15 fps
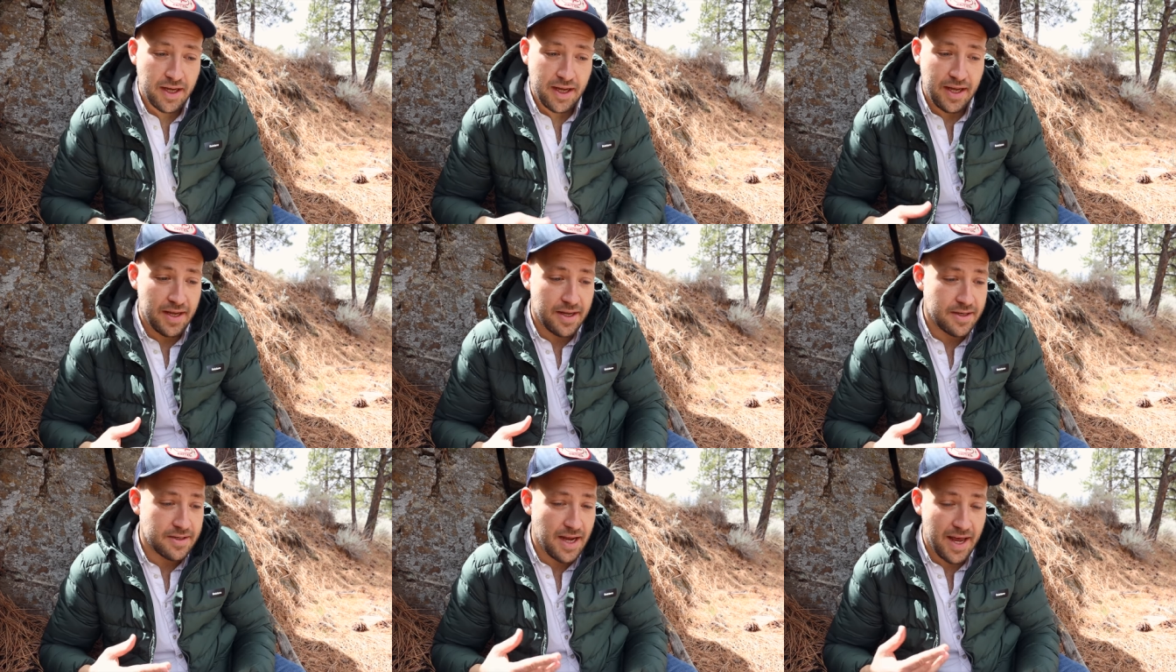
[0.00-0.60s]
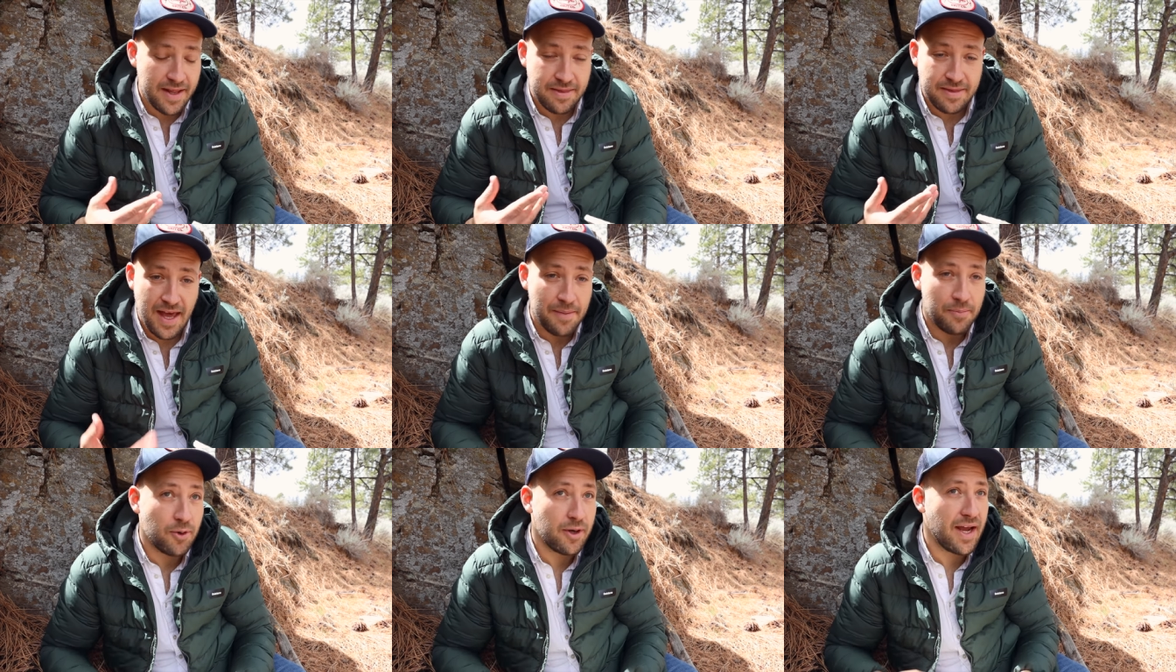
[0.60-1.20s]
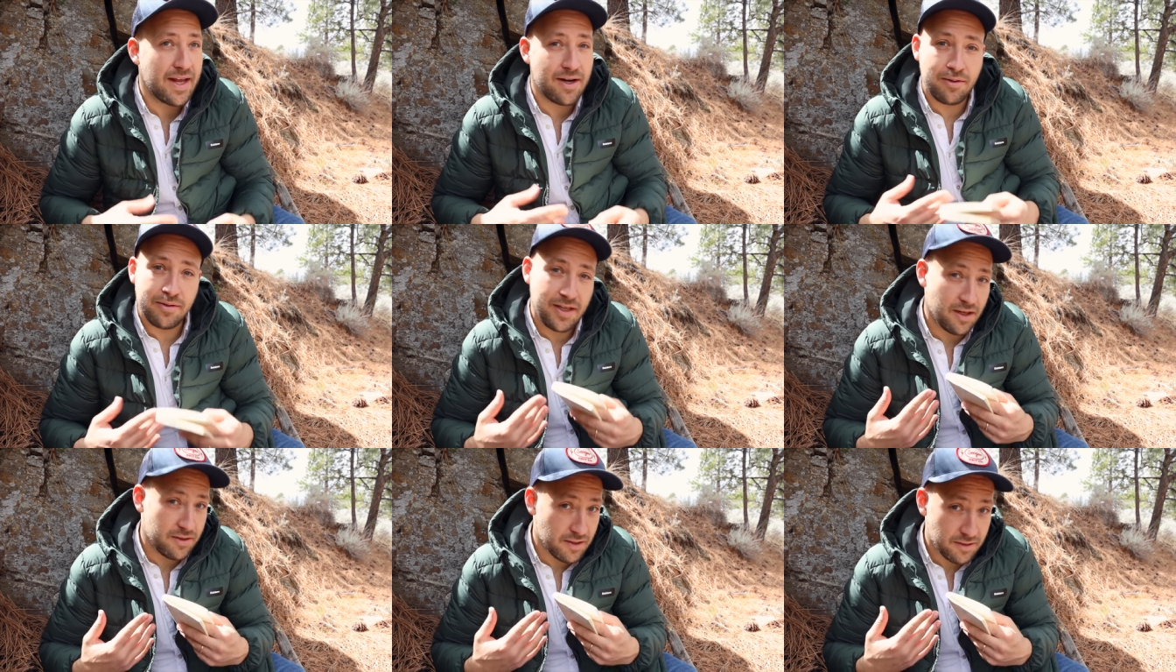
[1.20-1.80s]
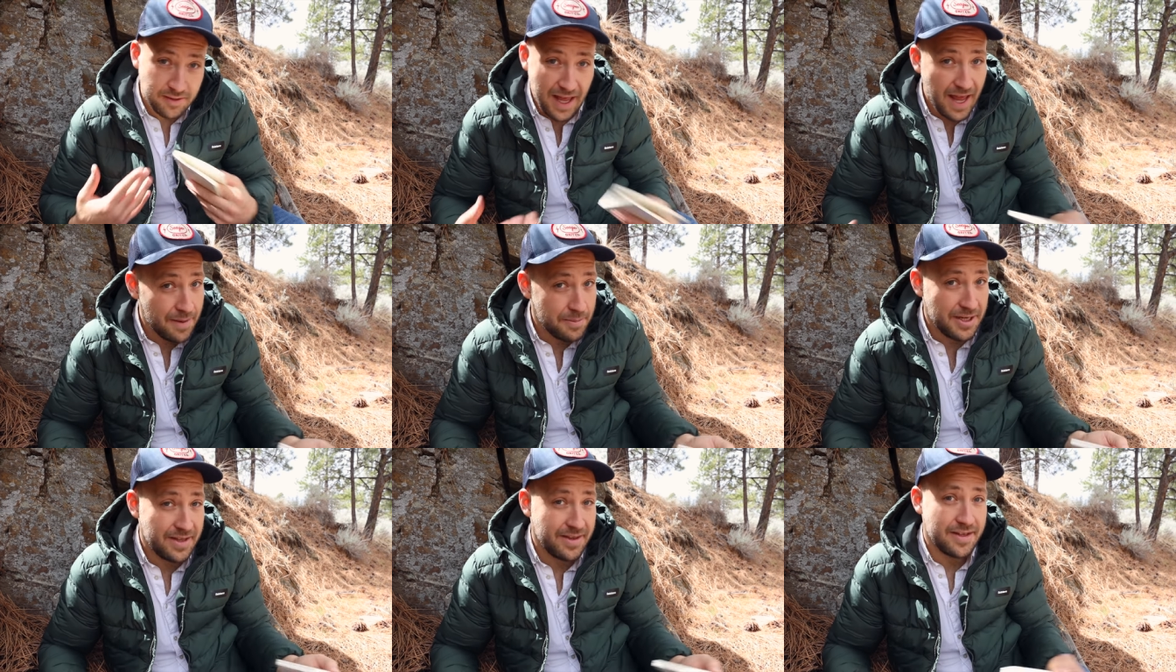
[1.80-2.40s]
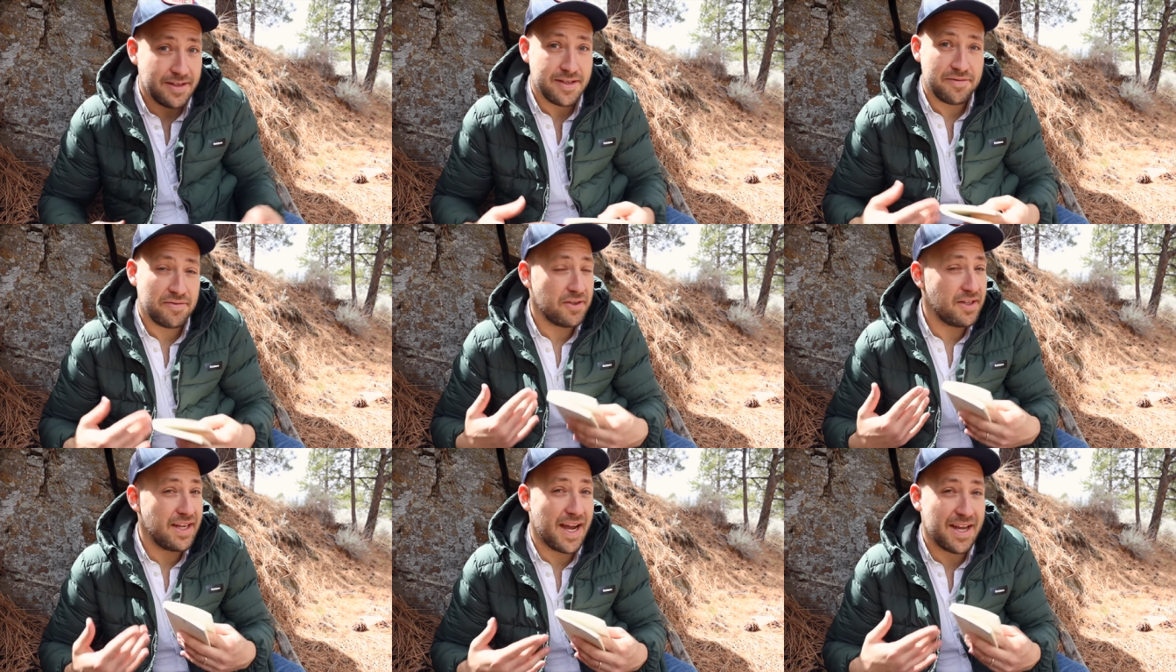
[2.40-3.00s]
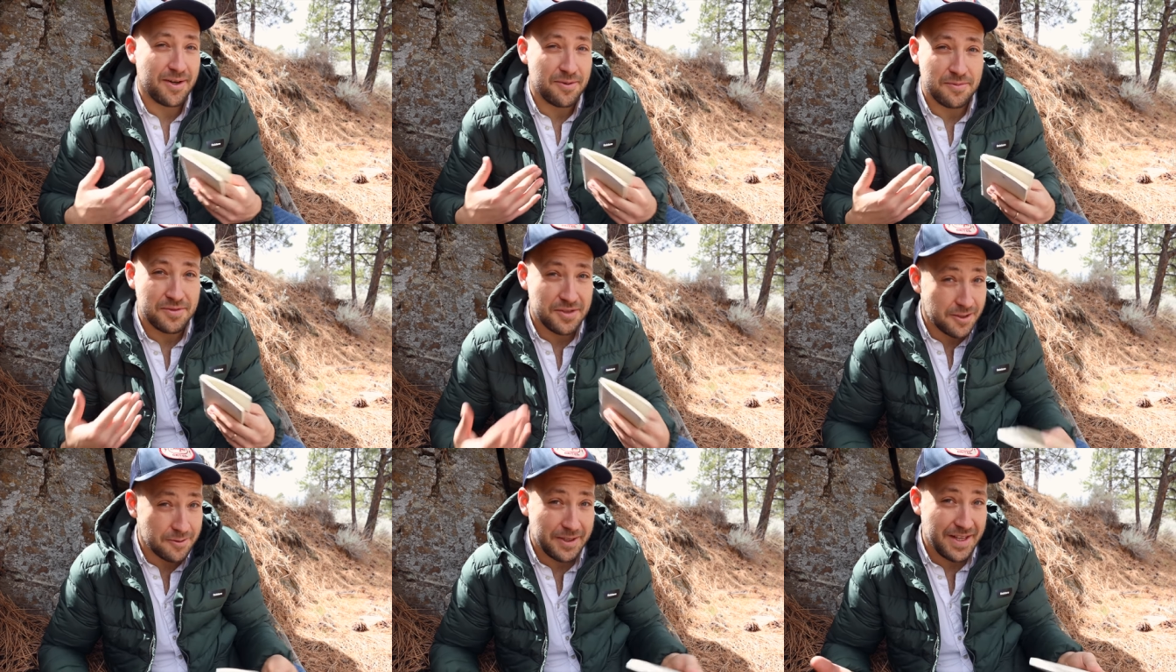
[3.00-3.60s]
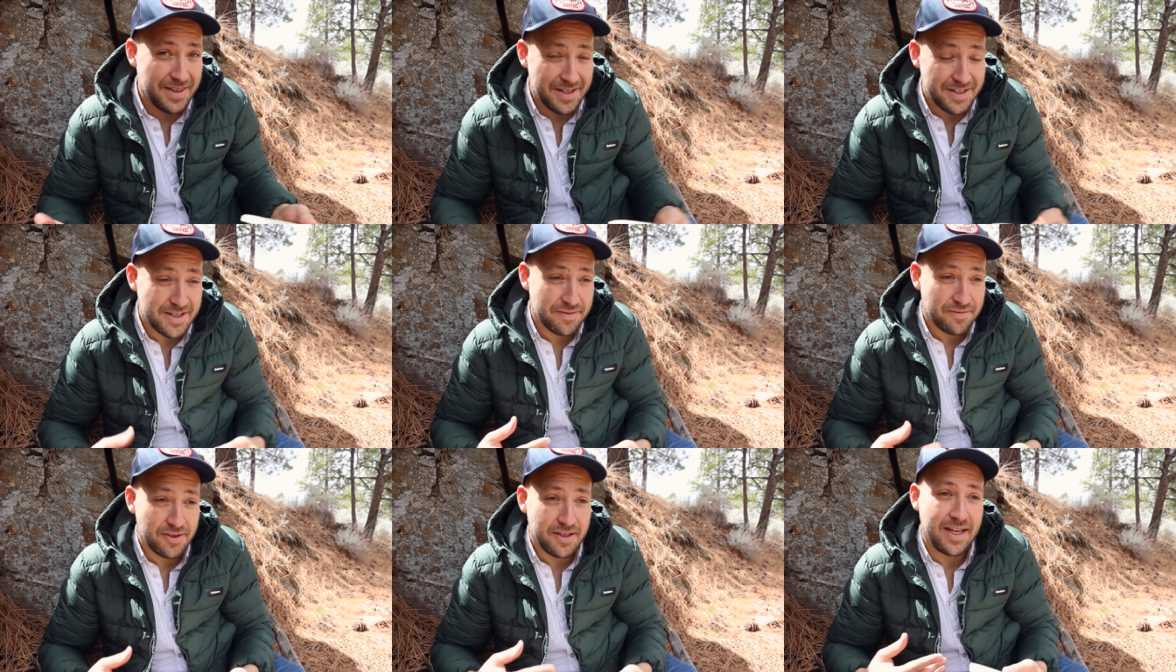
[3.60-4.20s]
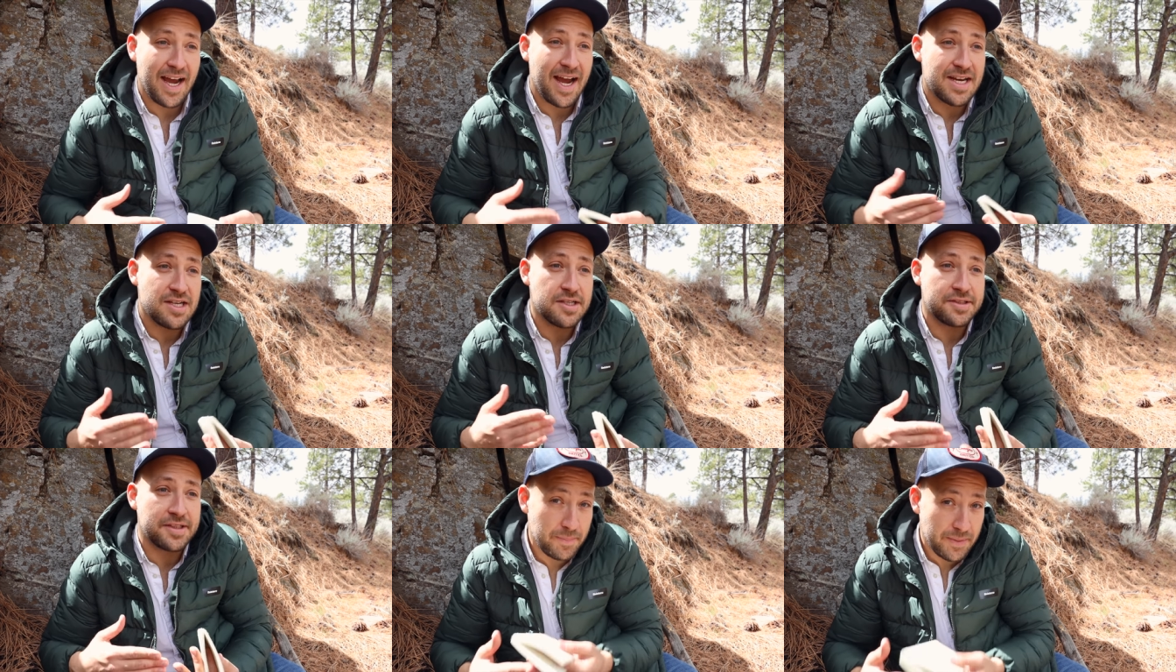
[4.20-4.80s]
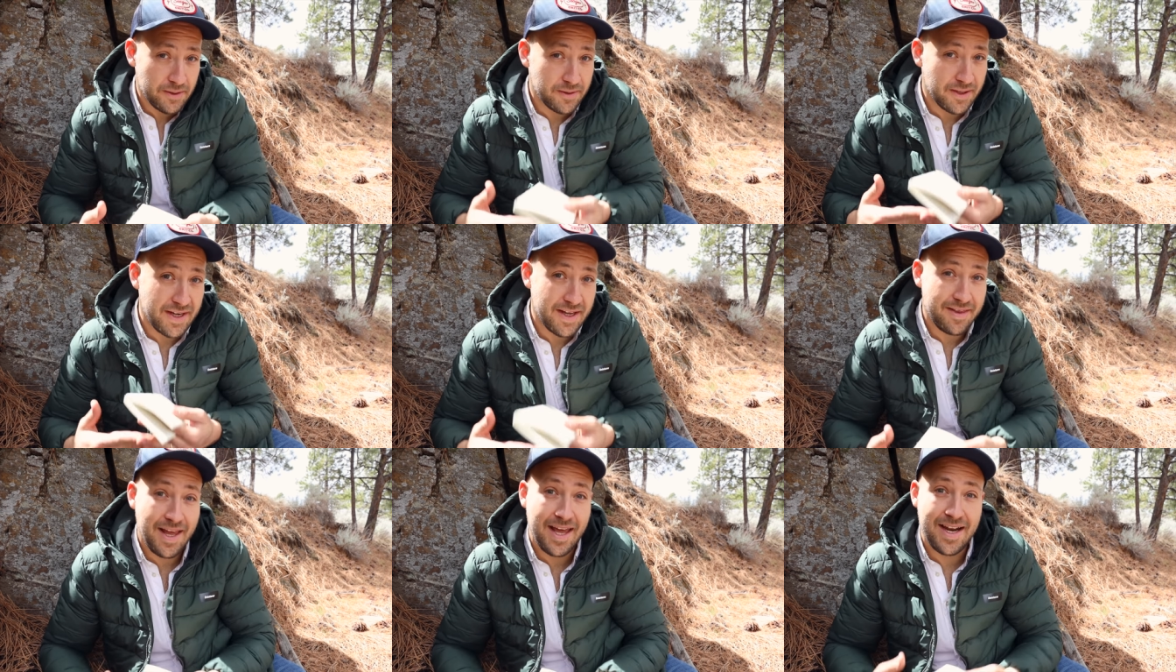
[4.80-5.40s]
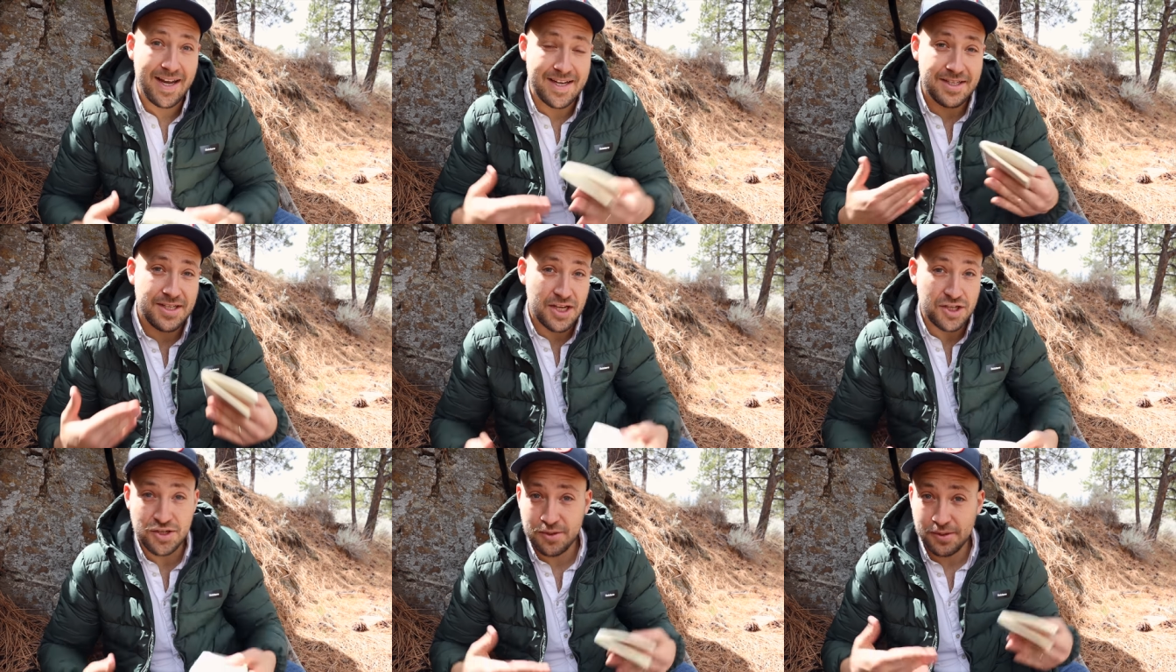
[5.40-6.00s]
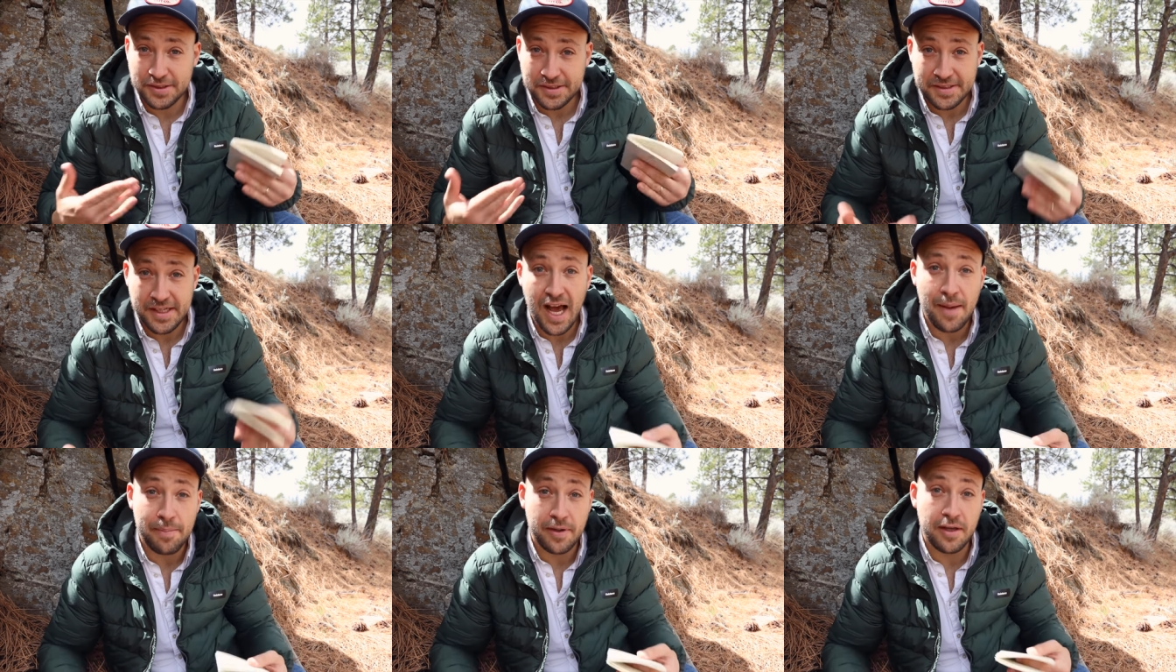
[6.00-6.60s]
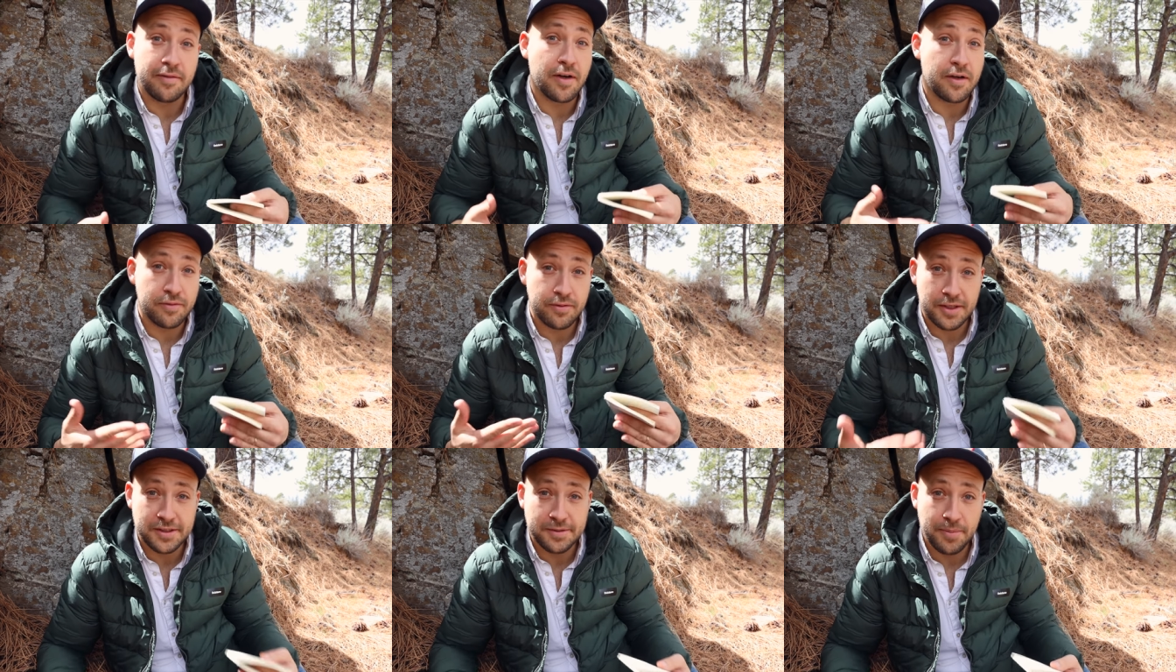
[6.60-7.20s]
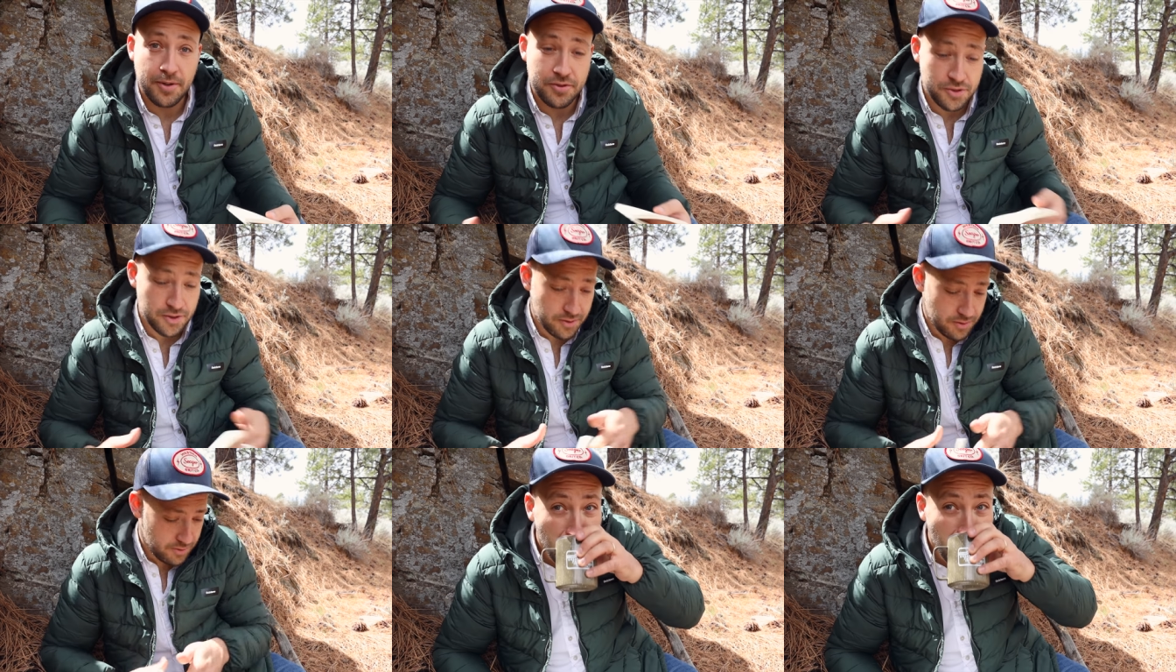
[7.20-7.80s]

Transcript: And at that point, I don't tell the lab anything differently. I don't do anything differently. I just build in that additional stop of overexposure.